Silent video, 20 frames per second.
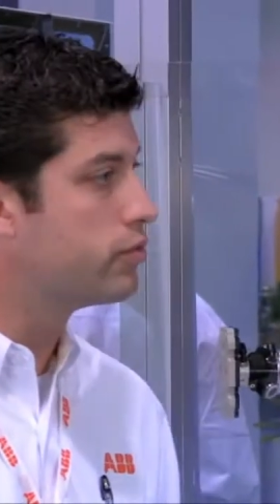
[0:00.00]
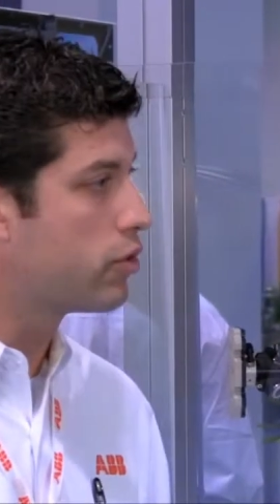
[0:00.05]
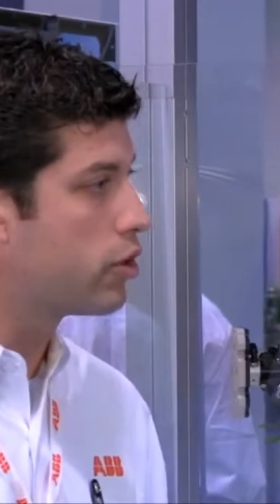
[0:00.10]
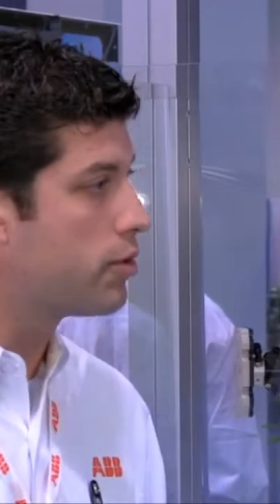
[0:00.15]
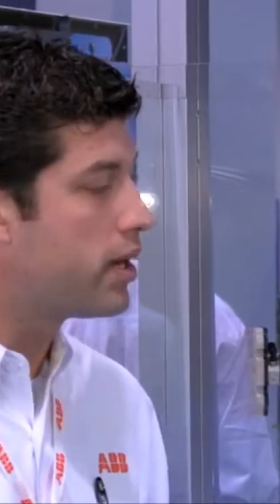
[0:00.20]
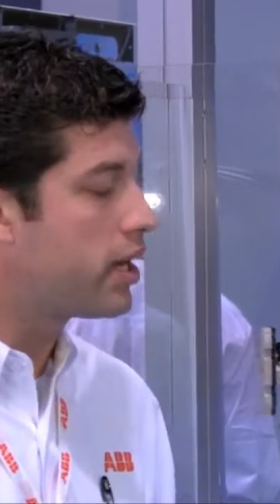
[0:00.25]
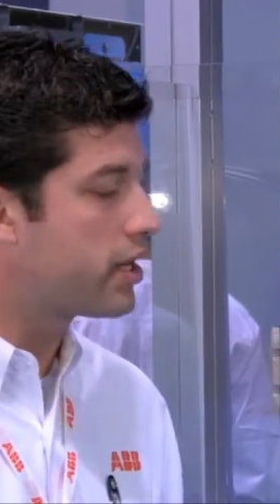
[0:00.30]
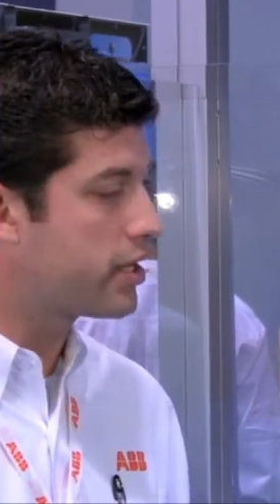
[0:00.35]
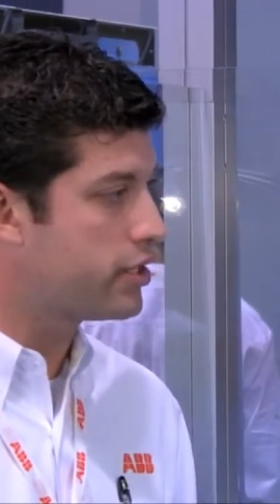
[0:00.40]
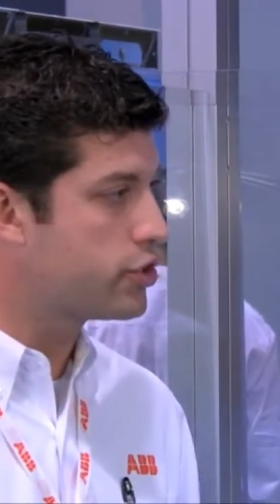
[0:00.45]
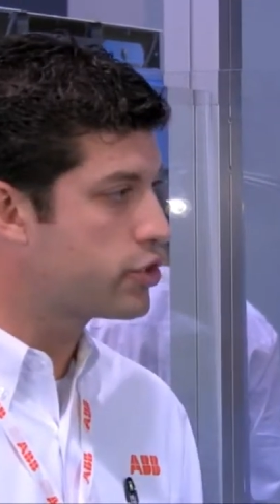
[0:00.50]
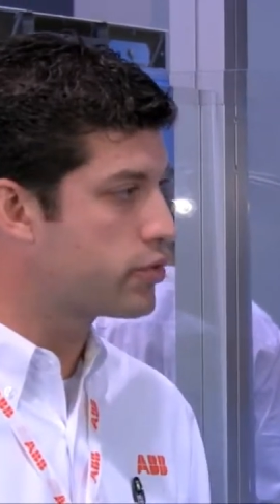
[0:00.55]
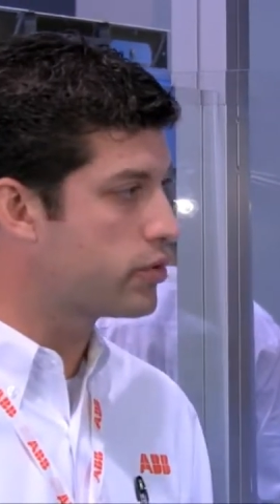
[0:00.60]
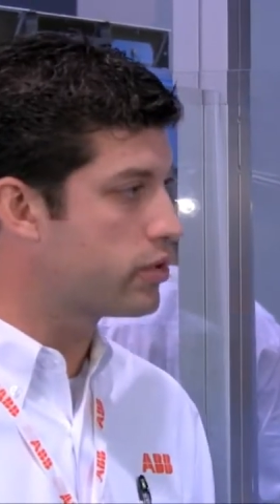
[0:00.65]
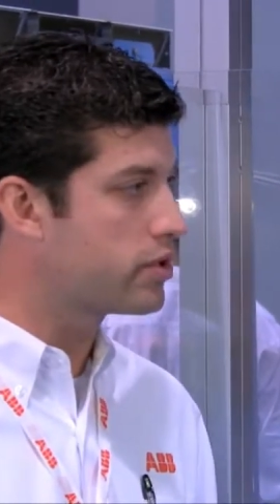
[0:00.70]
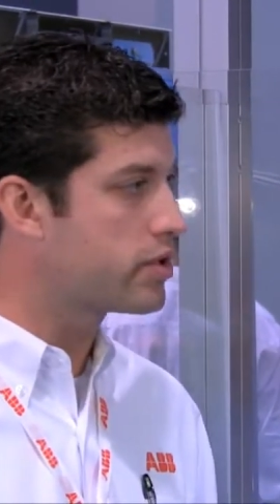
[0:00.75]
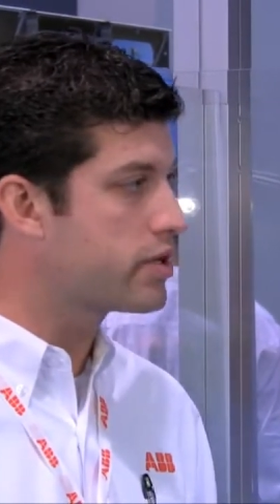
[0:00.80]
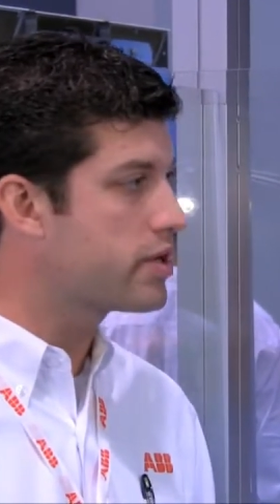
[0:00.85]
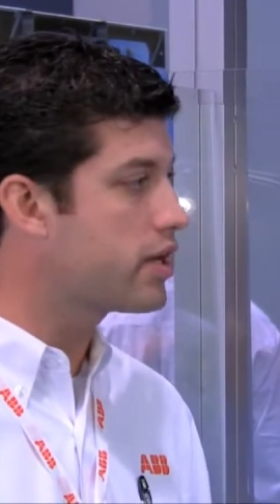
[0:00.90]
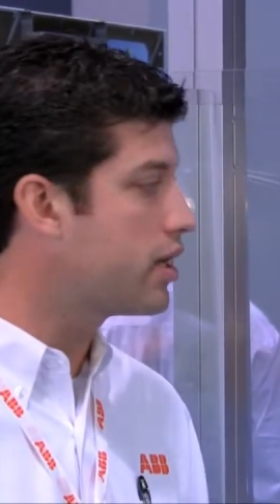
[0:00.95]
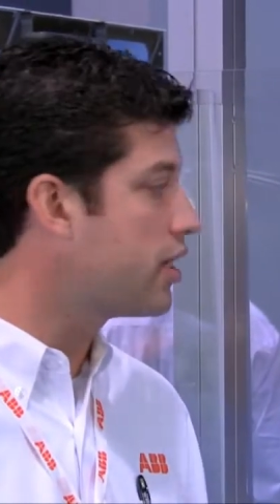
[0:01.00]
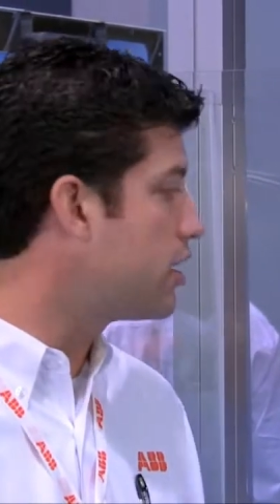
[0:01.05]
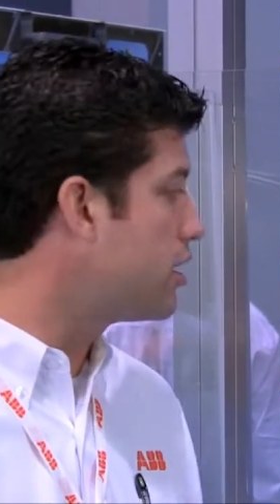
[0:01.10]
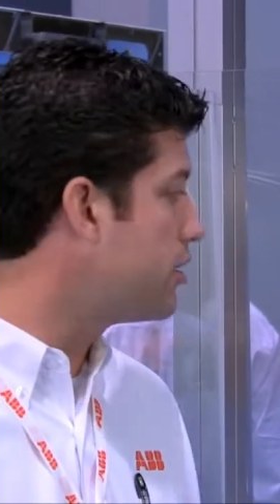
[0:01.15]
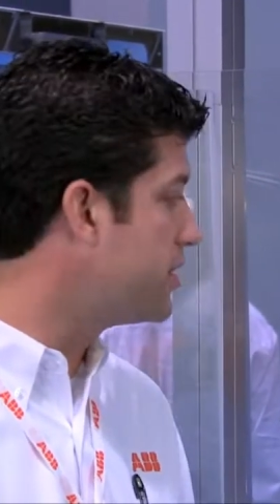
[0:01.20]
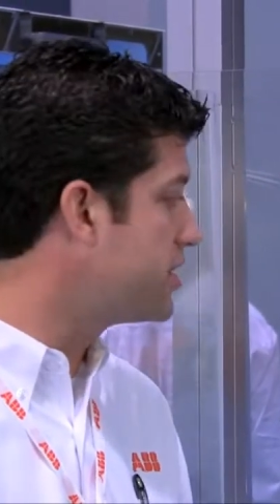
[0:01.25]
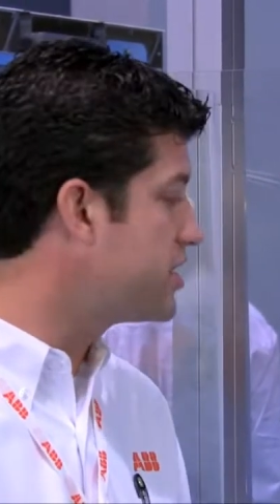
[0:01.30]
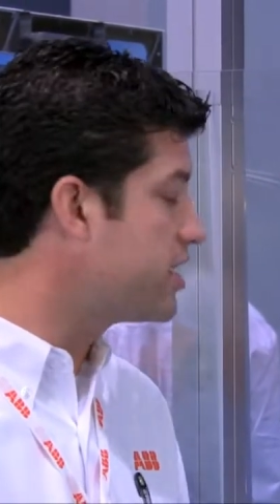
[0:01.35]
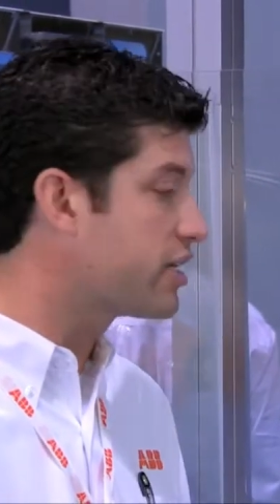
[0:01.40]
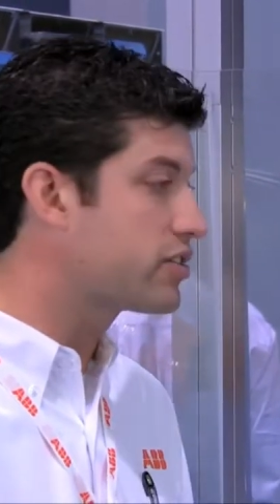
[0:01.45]
robot controller.
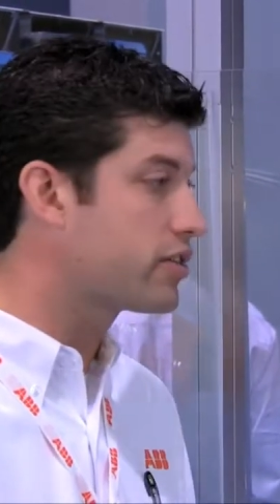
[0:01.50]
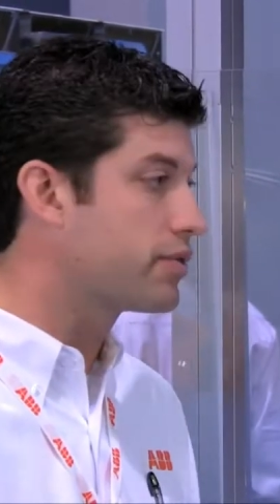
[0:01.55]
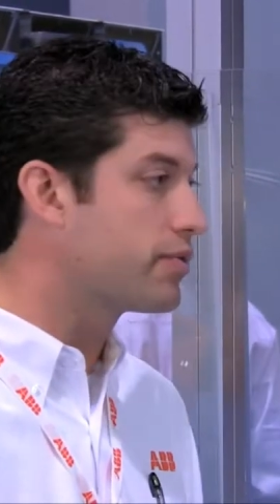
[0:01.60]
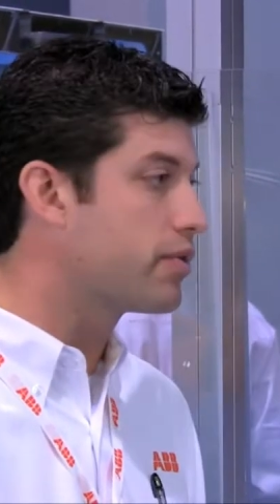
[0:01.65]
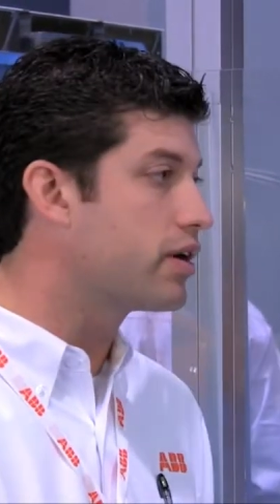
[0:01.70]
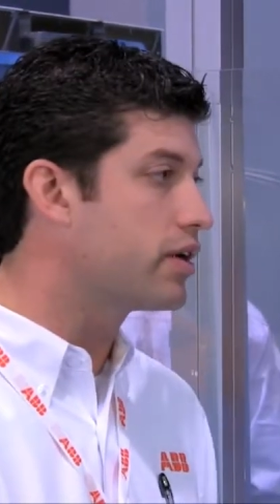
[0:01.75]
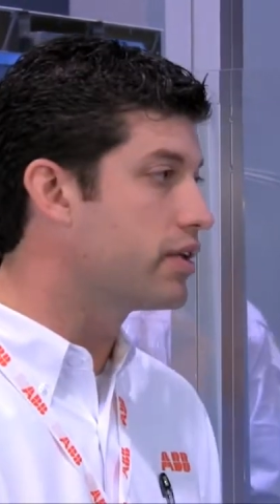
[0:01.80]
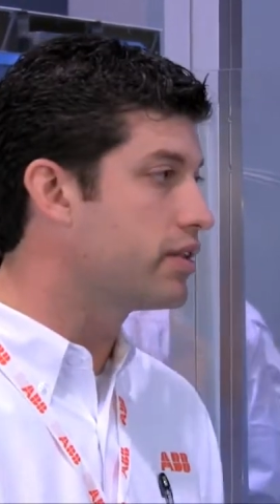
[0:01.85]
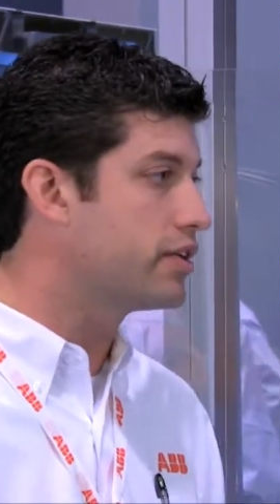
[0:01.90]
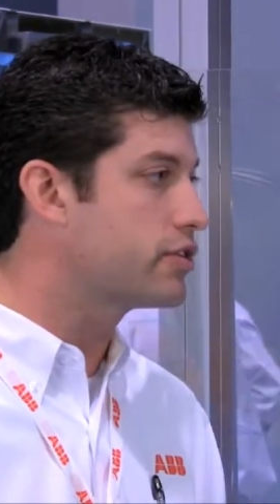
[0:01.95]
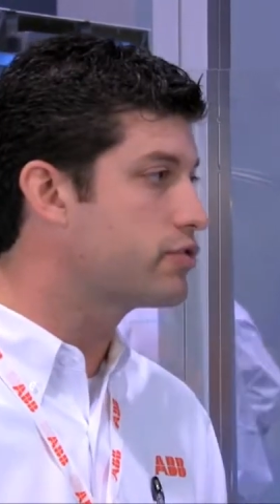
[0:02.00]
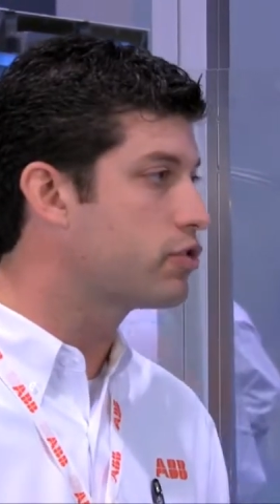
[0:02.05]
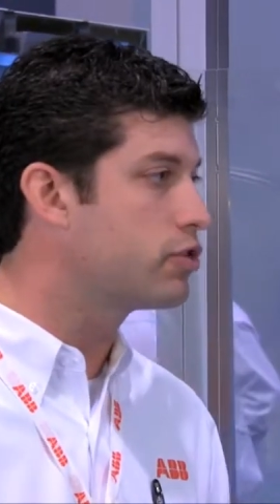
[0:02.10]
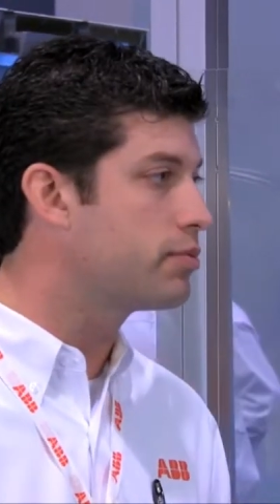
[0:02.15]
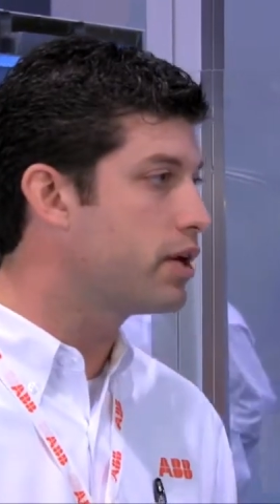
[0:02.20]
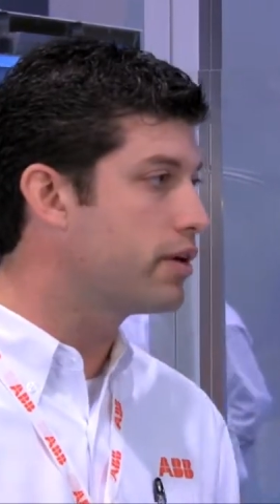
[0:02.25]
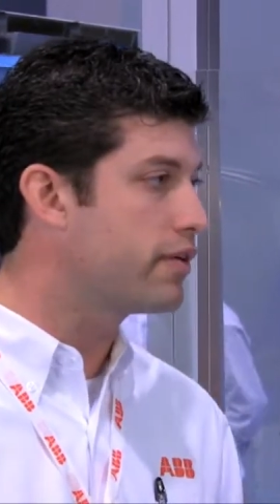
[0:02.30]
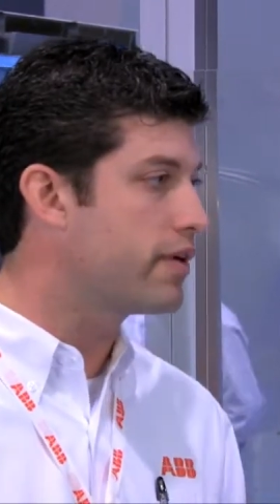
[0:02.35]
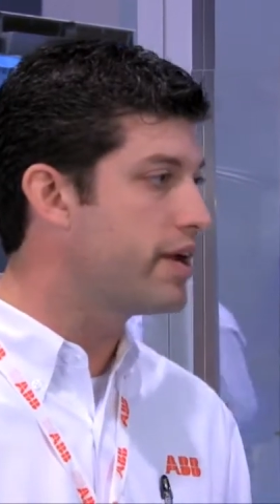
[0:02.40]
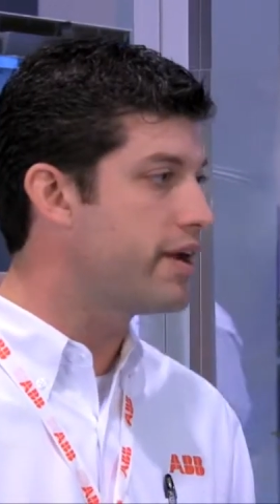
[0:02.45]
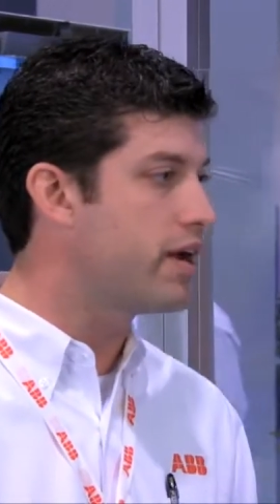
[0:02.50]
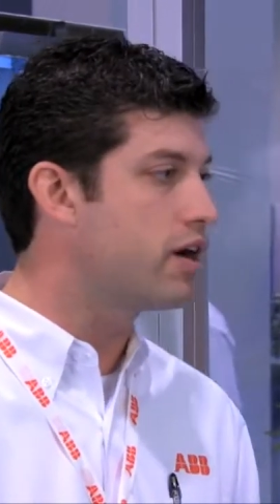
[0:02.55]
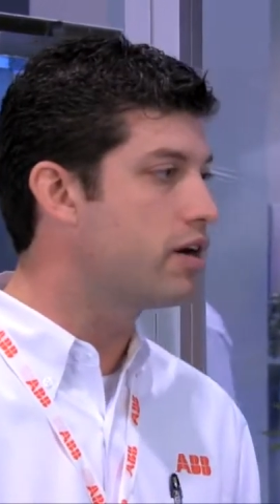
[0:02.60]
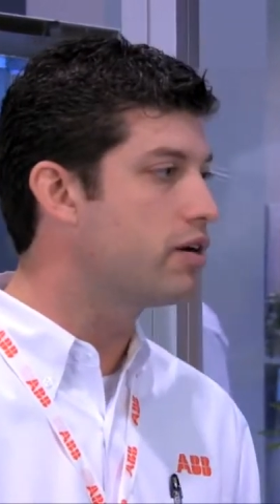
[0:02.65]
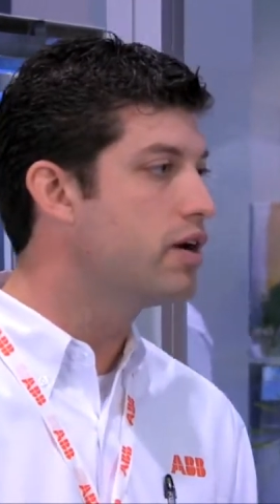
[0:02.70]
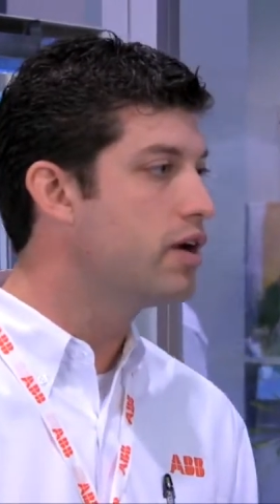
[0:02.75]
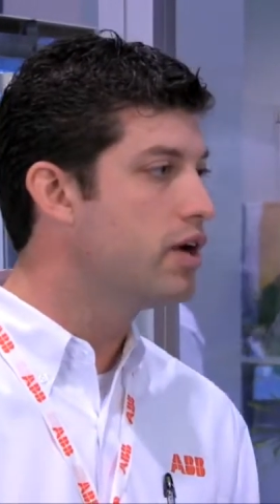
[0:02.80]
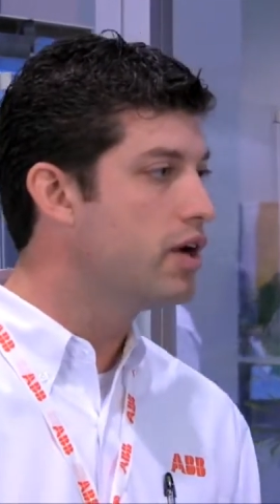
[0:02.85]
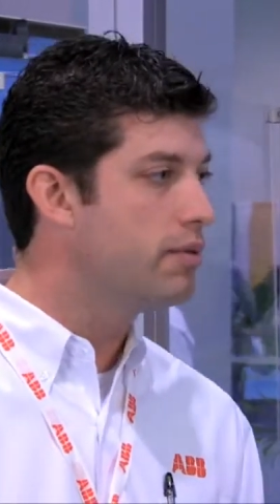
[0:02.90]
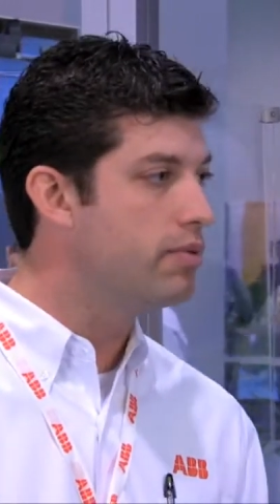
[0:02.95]
Um, it's actually running this robot right now.